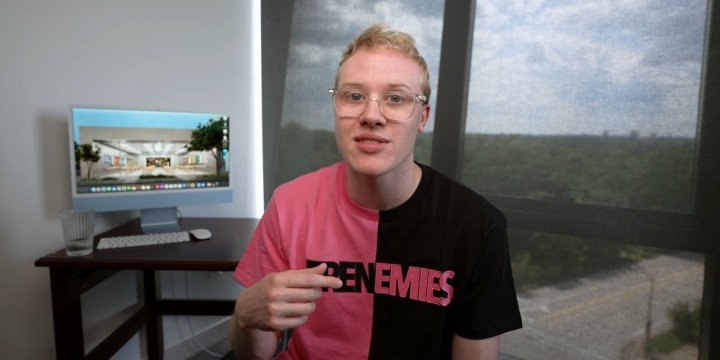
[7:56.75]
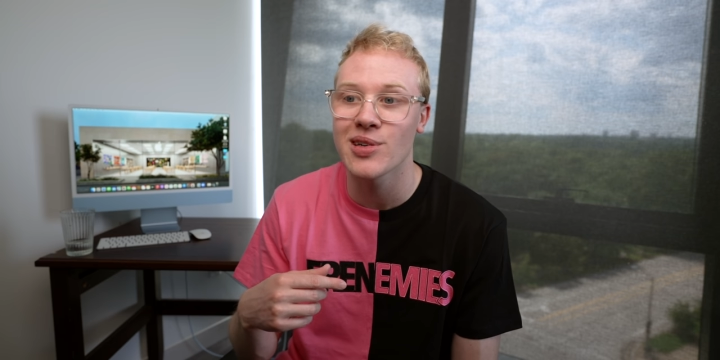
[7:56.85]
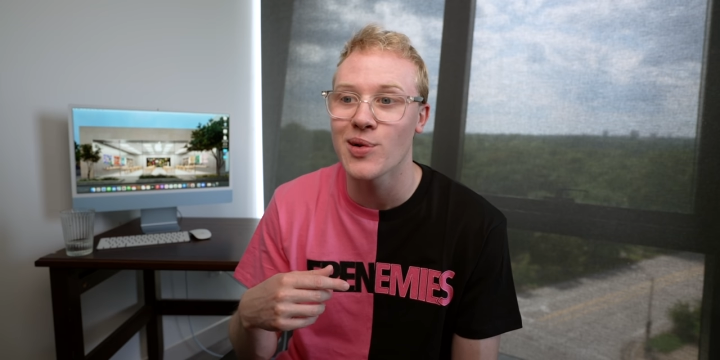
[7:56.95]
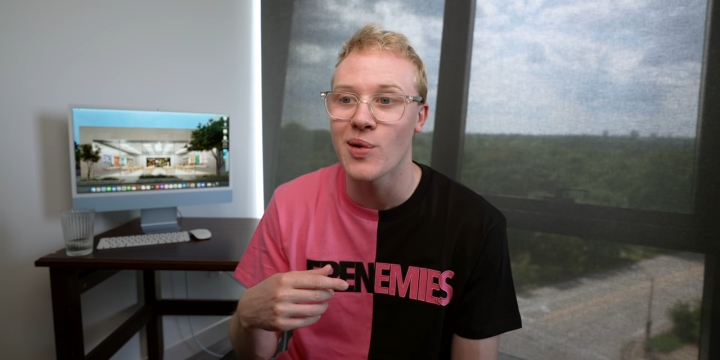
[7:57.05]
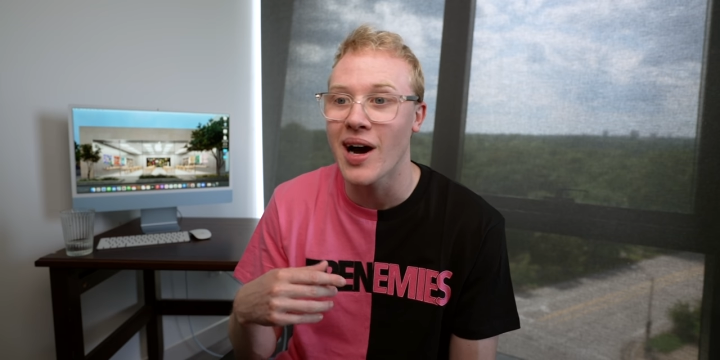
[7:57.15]

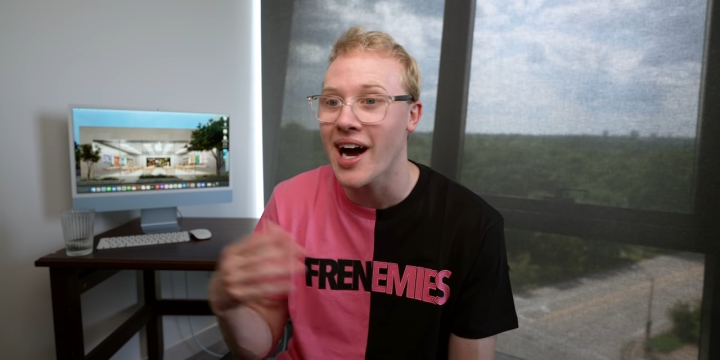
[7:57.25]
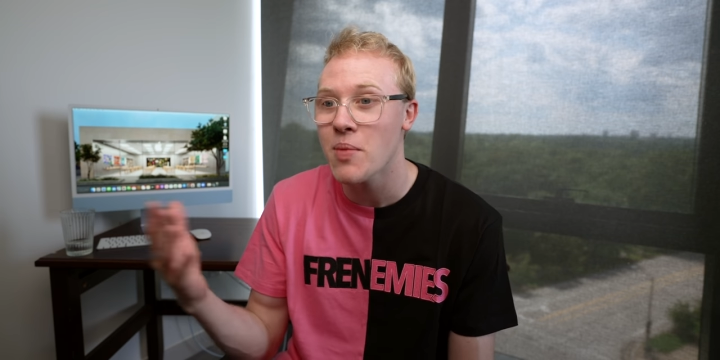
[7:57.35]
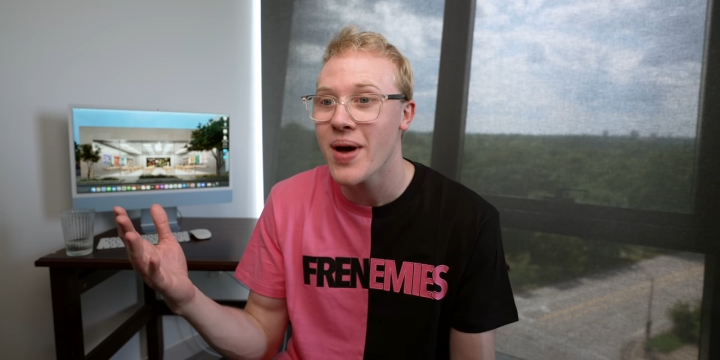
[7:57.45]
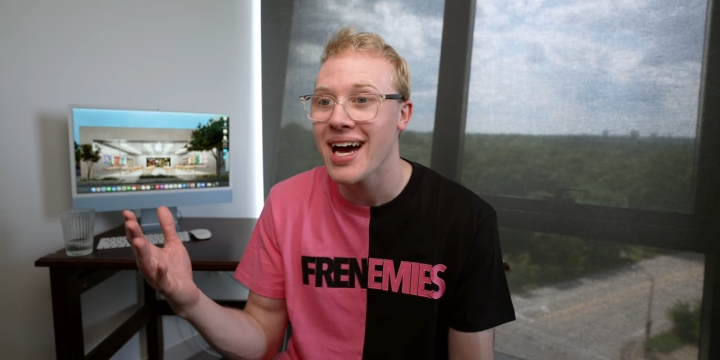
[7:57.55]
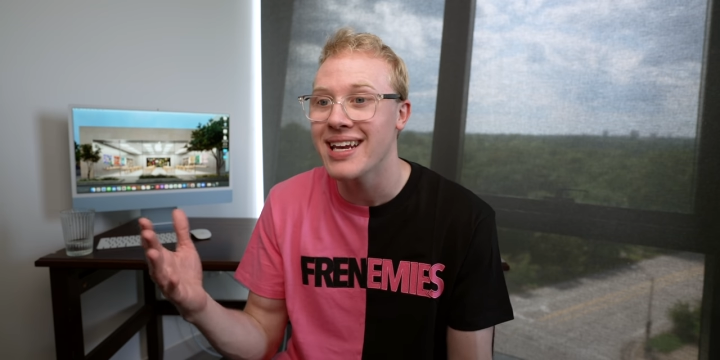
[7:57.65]
So
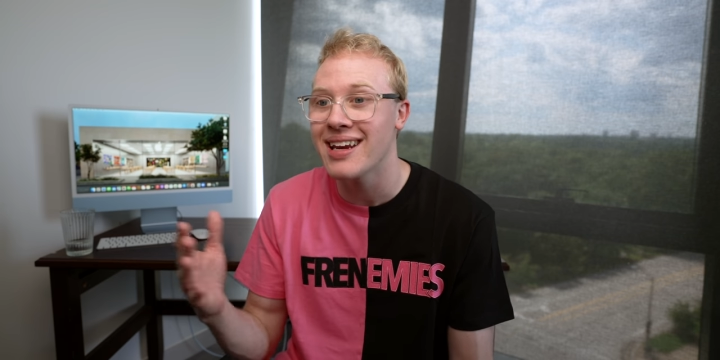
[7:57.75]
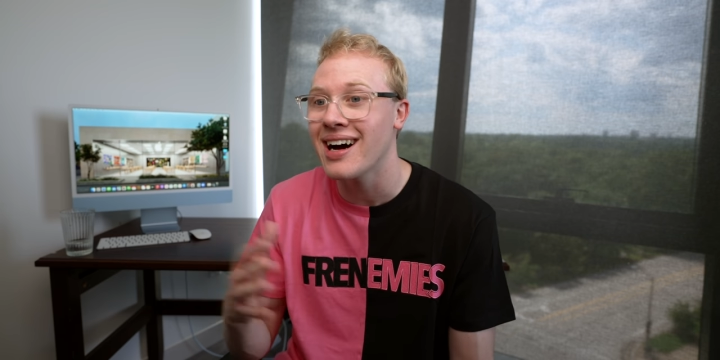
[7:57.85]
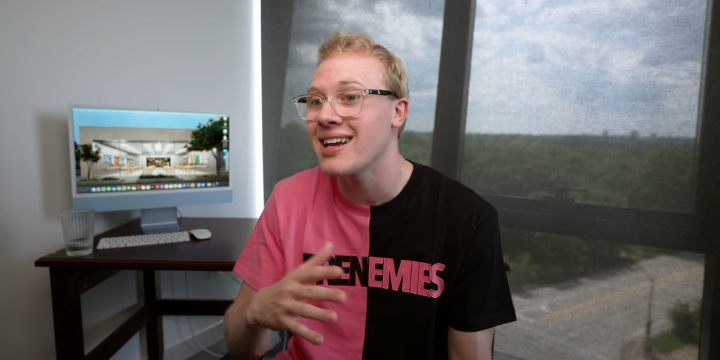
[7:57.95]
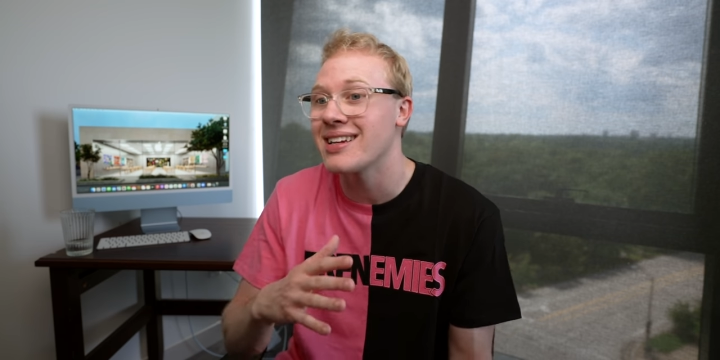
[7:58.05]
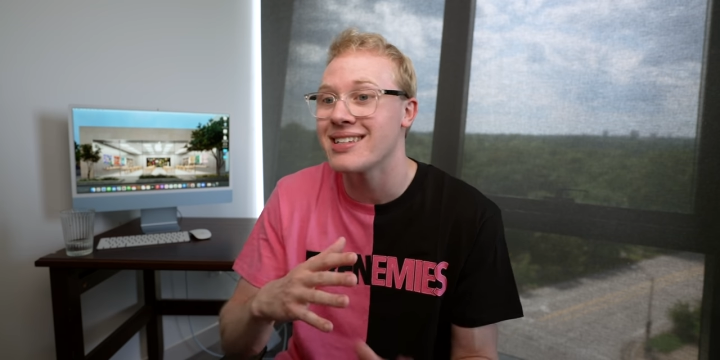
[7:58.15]
iPad
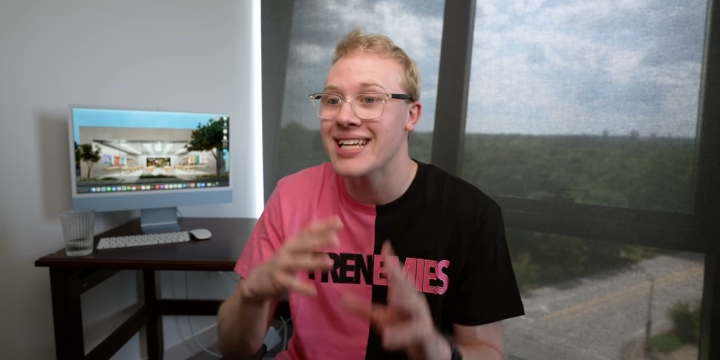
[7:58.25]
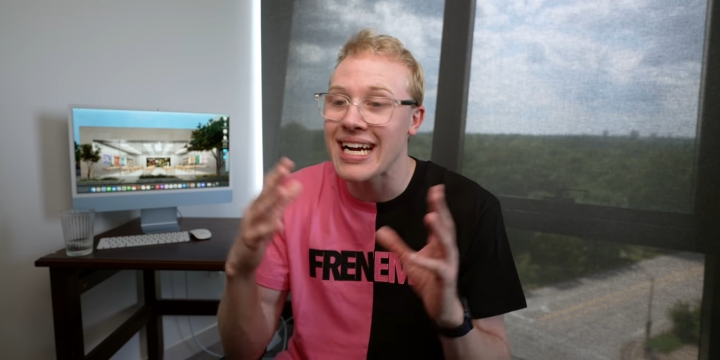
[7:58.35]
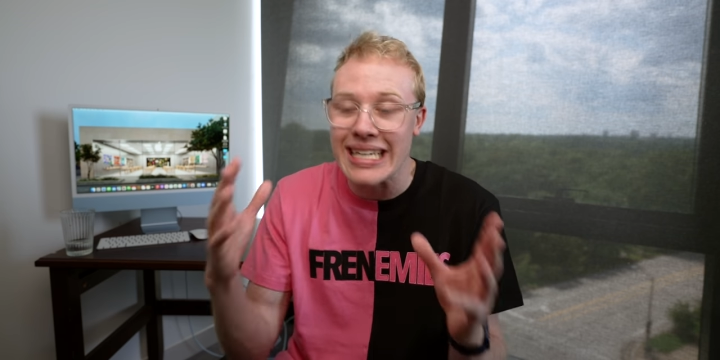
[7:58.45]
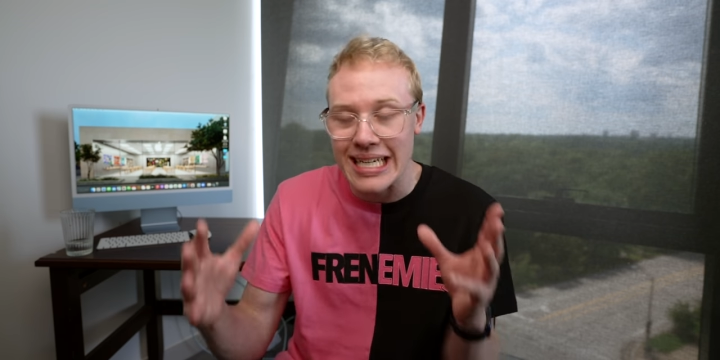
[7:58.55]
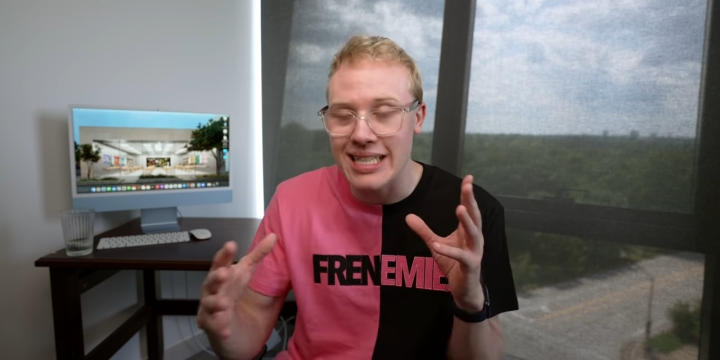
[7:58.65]
not
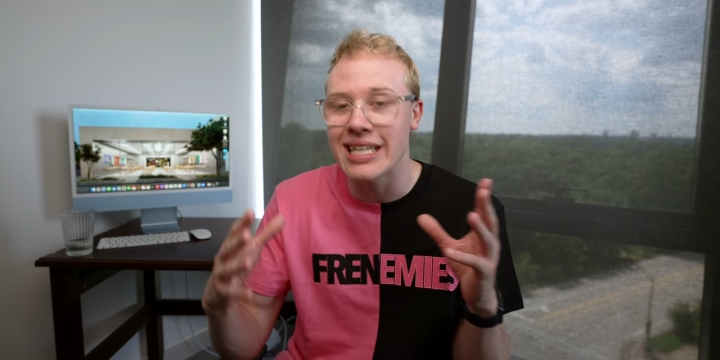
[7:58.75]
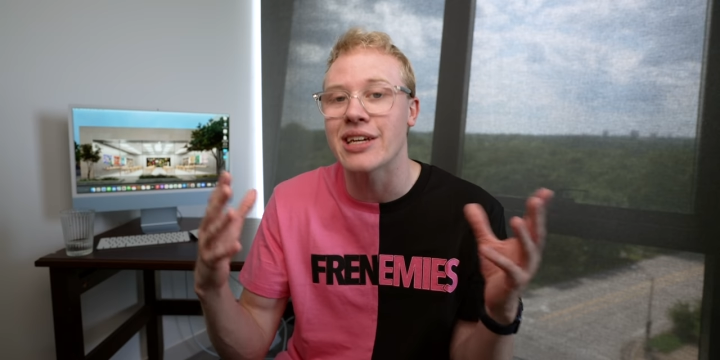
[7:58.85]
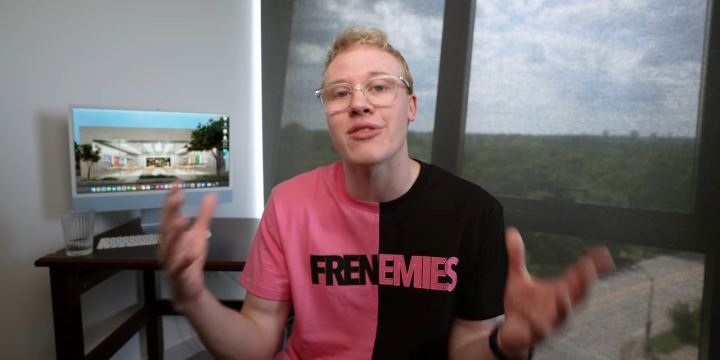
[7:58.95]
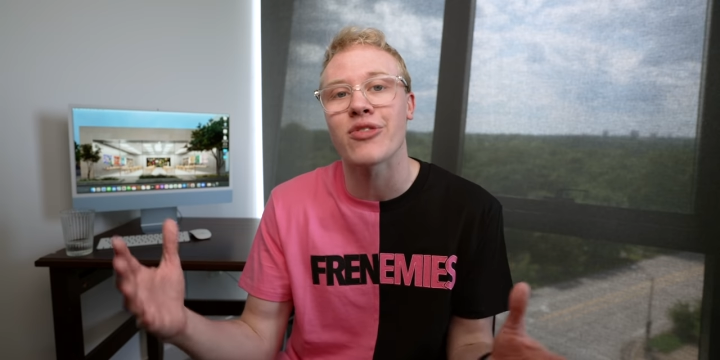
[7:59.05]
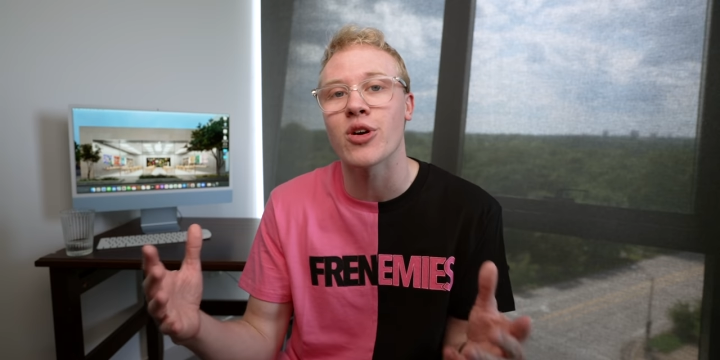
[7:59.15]
technically
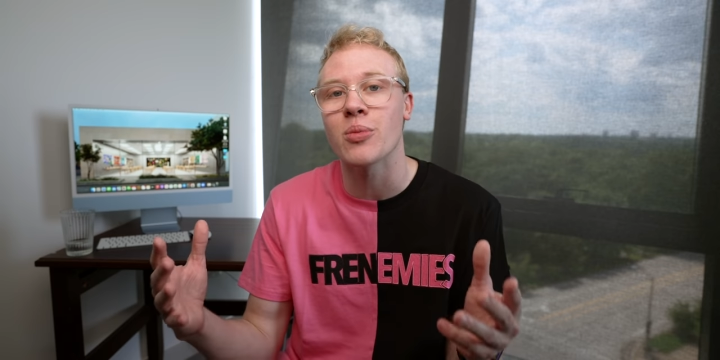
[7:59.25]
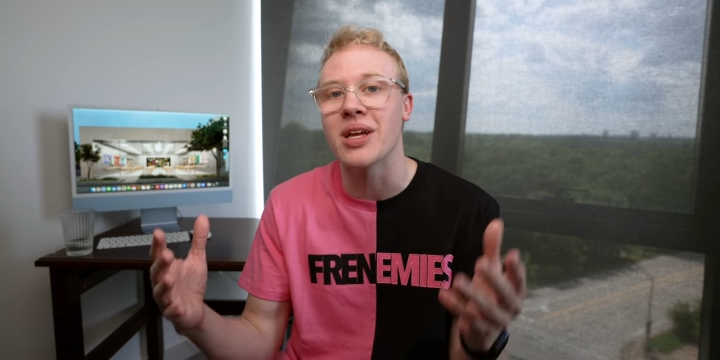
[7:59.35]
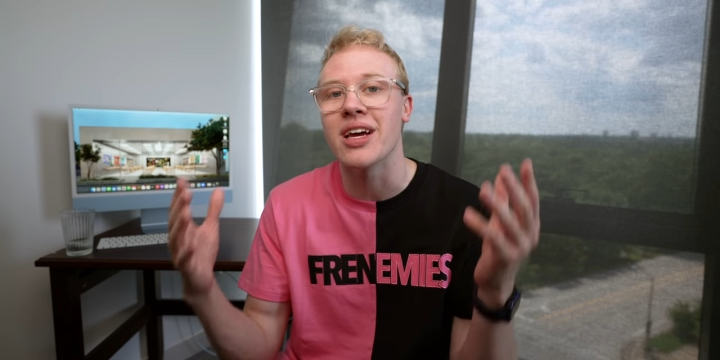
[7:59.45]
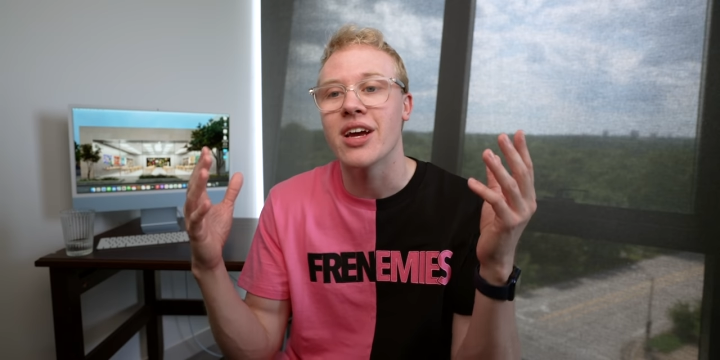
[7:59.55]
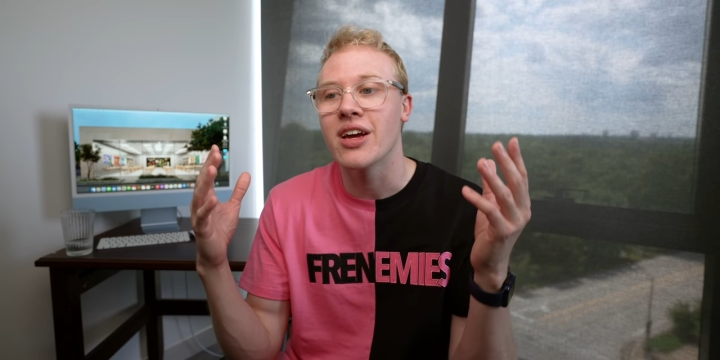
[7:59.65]
confirmed